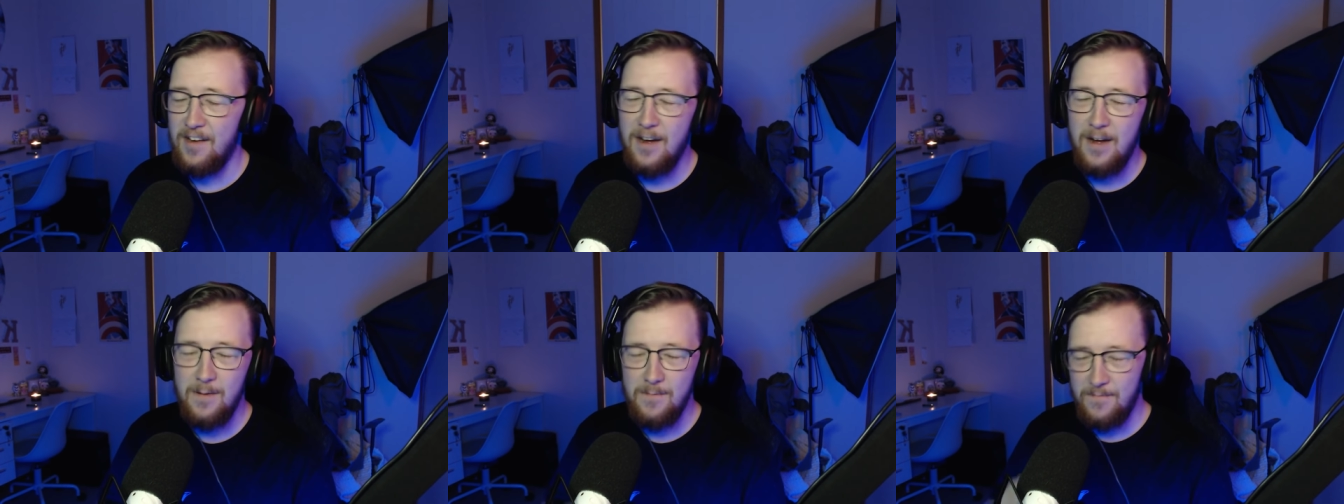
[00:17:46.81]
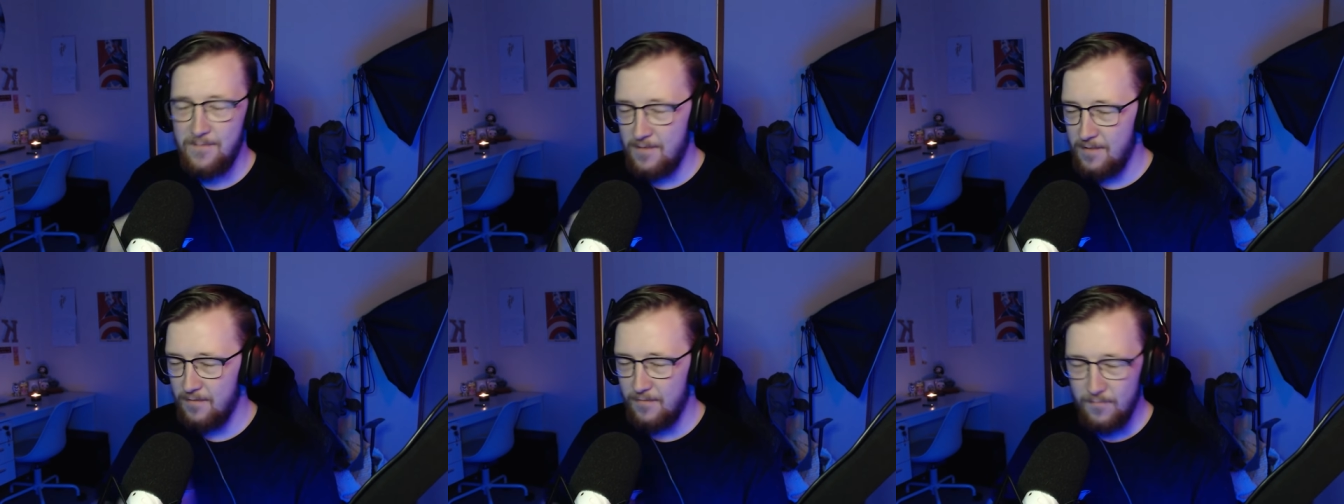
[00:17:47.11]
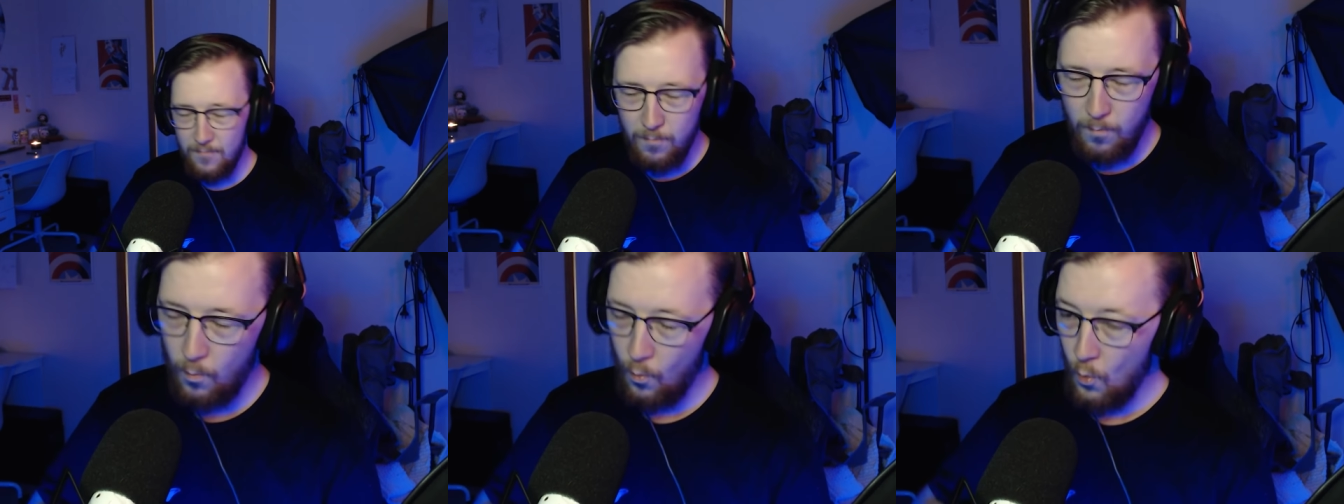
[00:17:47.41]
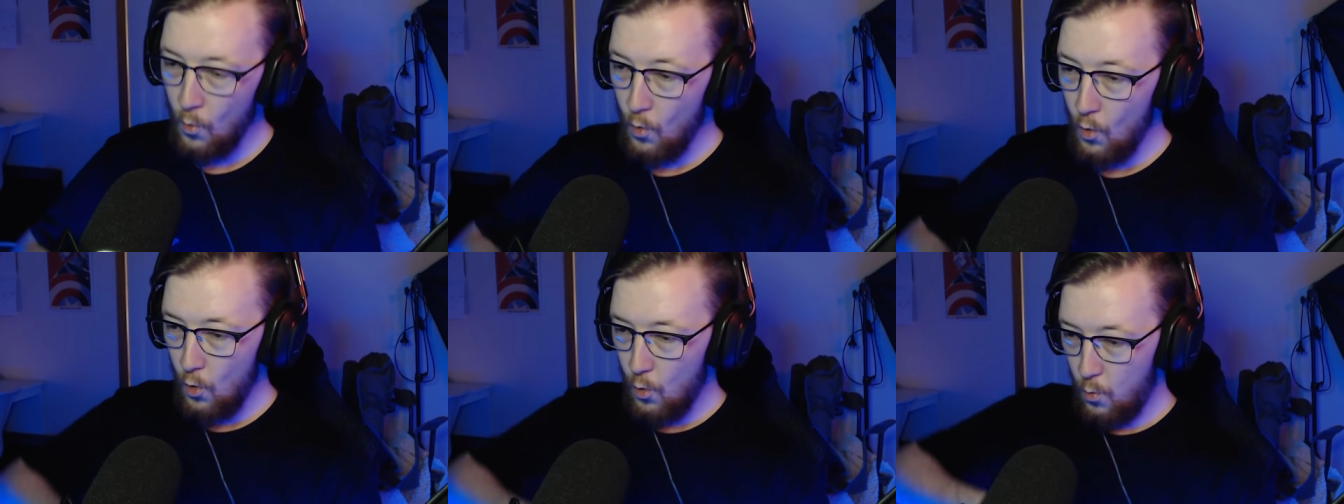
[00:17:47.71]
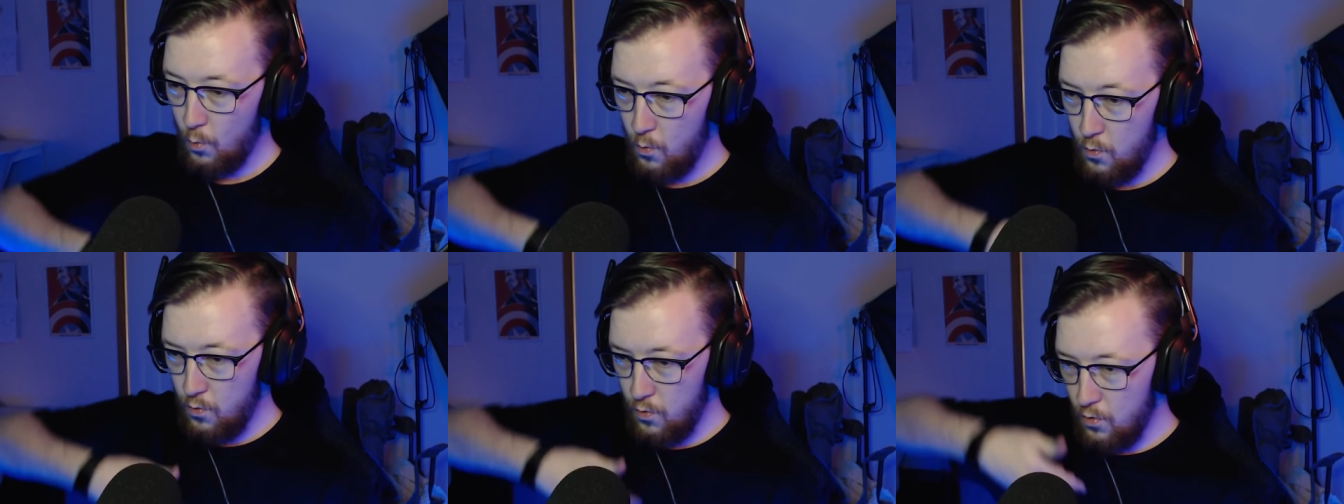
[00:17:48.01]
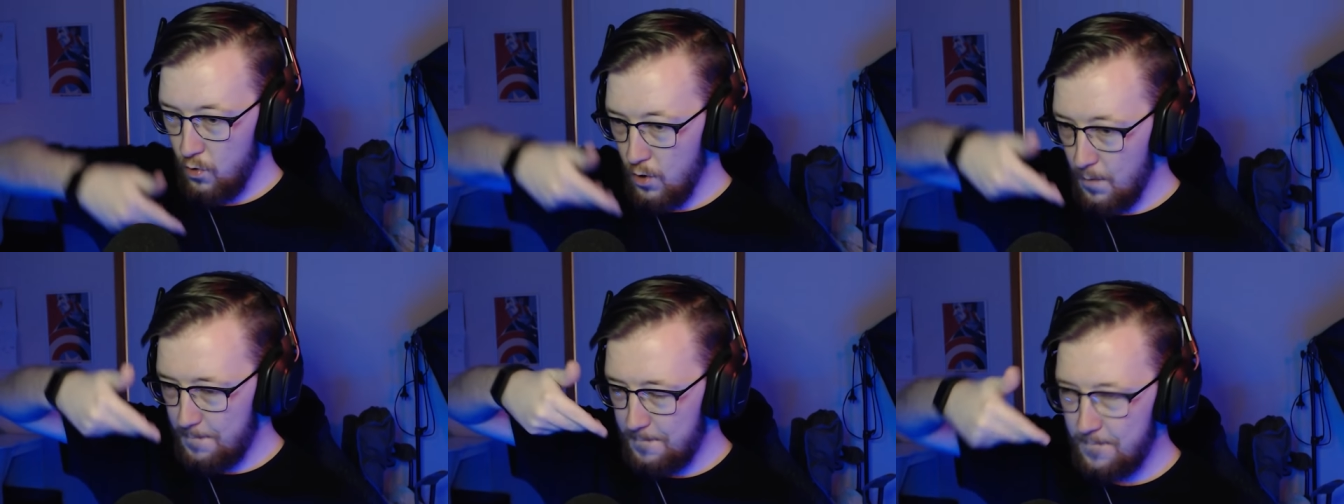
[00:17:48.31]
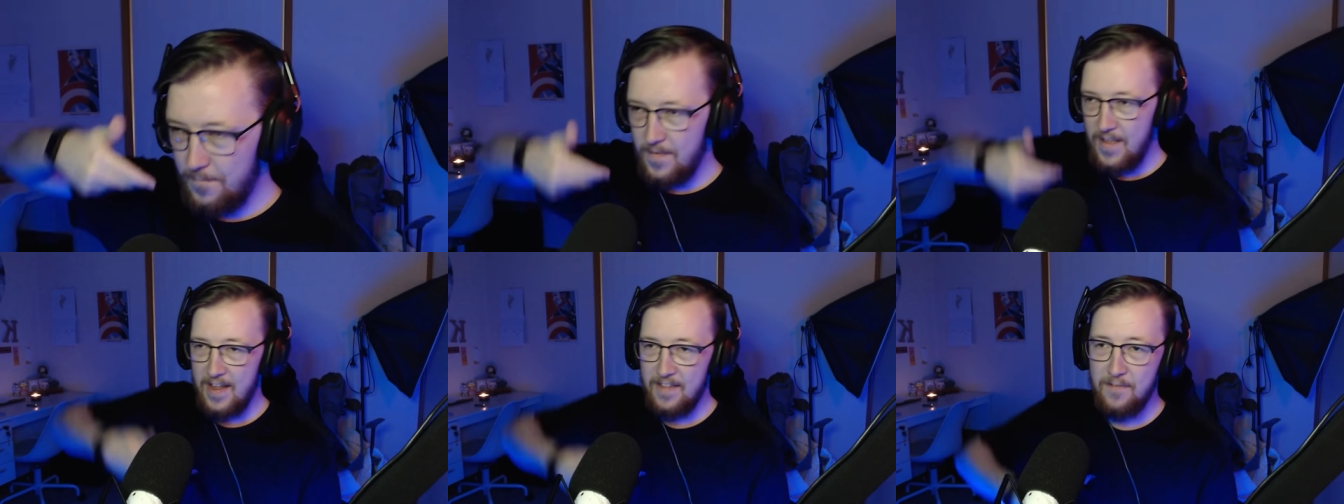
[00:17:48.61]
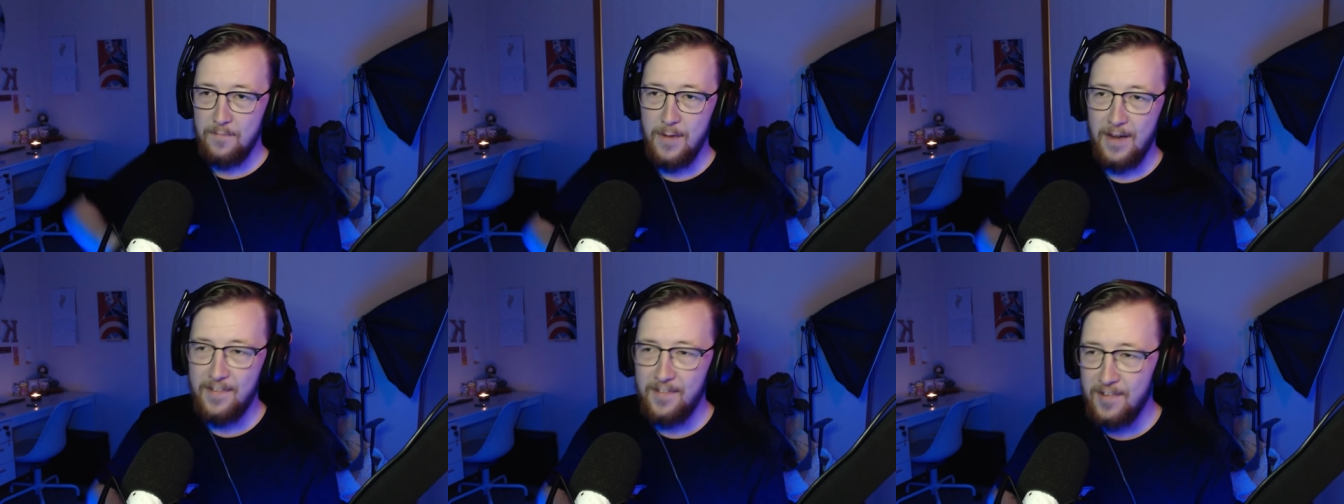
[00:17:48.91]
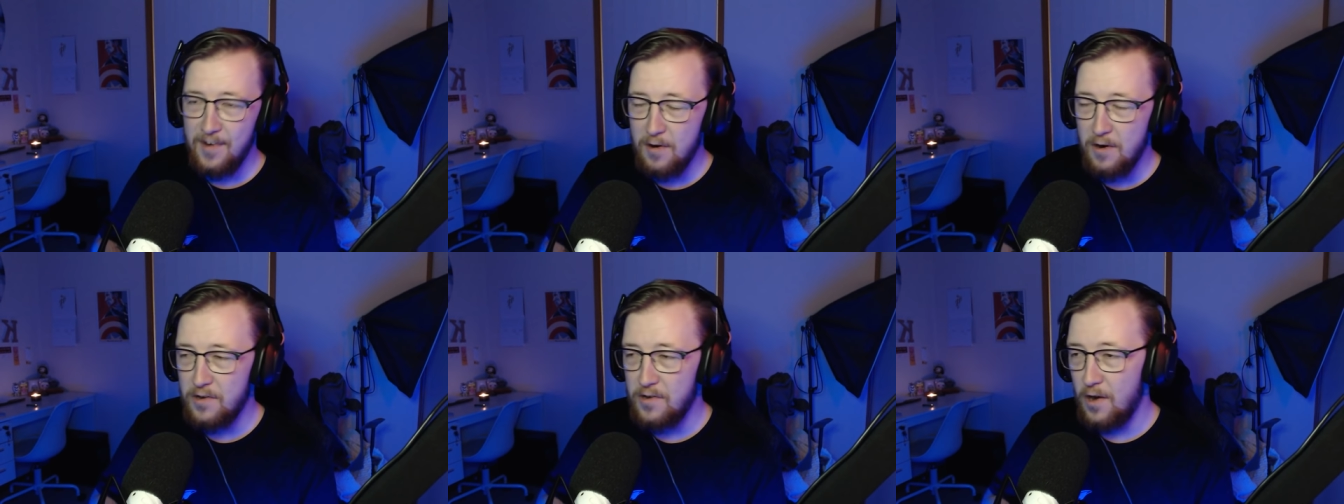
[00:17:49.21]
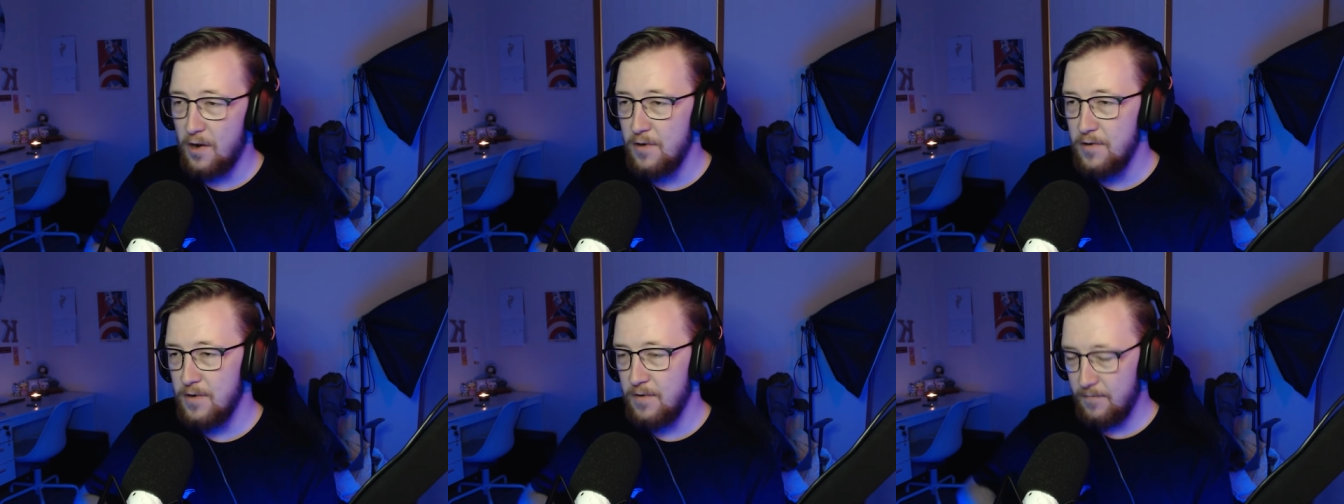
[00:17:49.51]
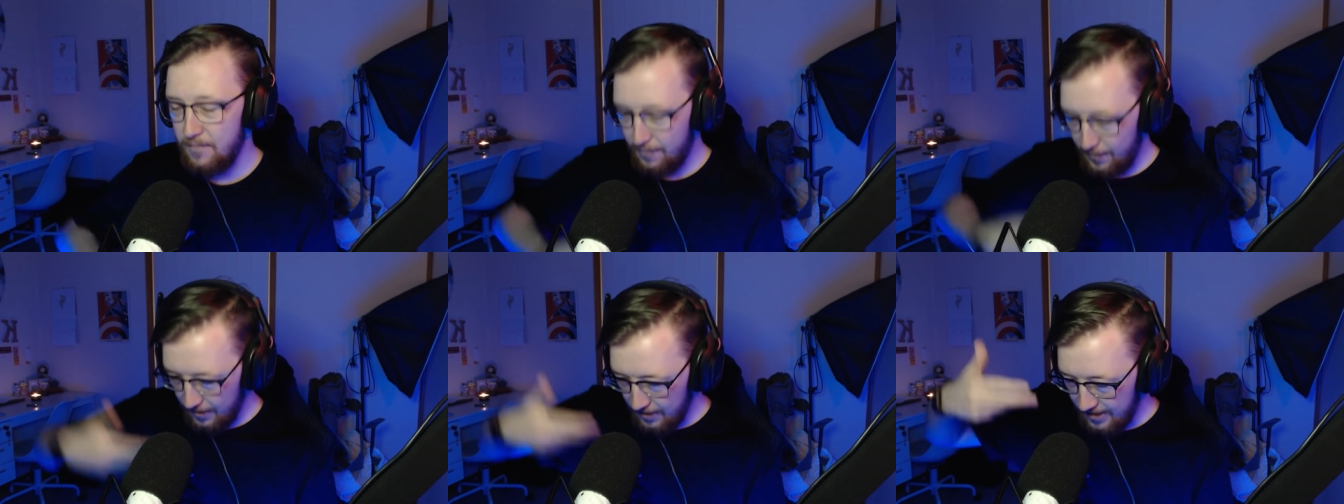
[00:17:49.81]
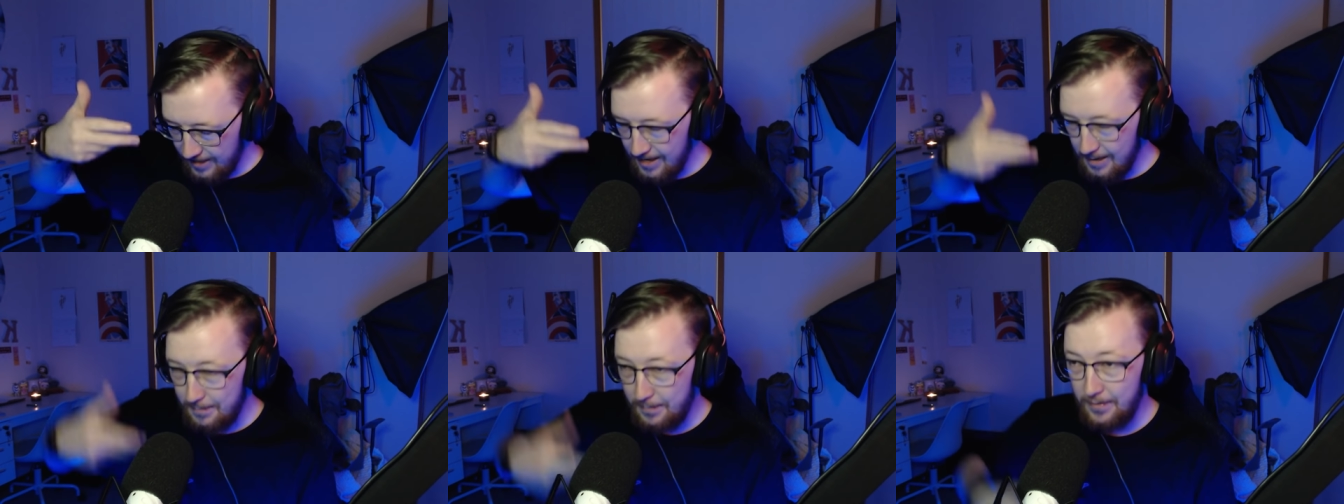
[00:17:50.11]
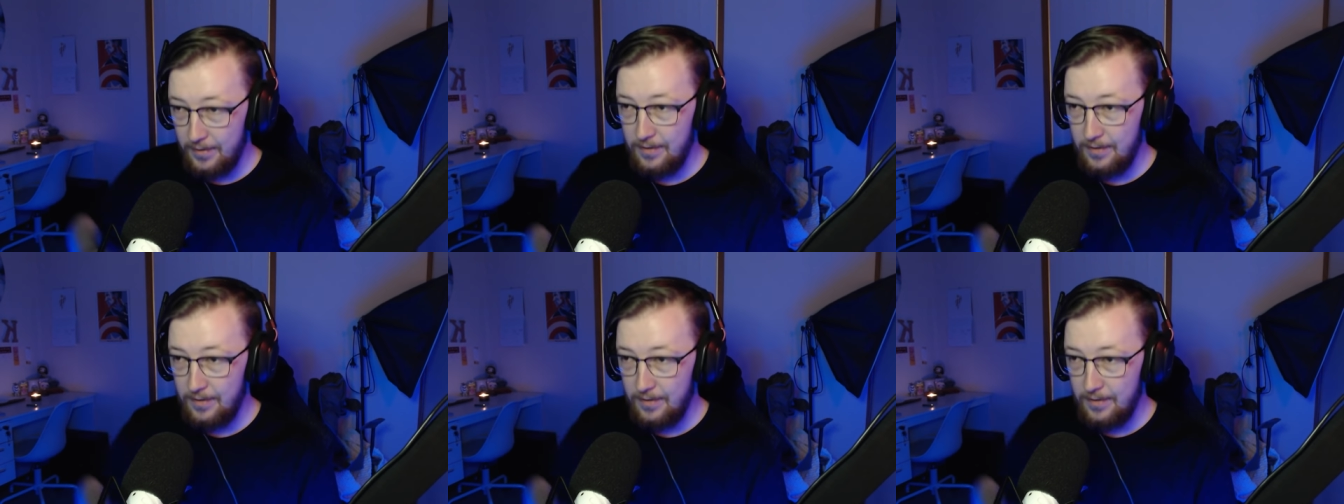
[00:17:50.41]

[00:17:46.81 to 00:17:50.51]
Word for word: I Whoop, that's my serotonin filling up.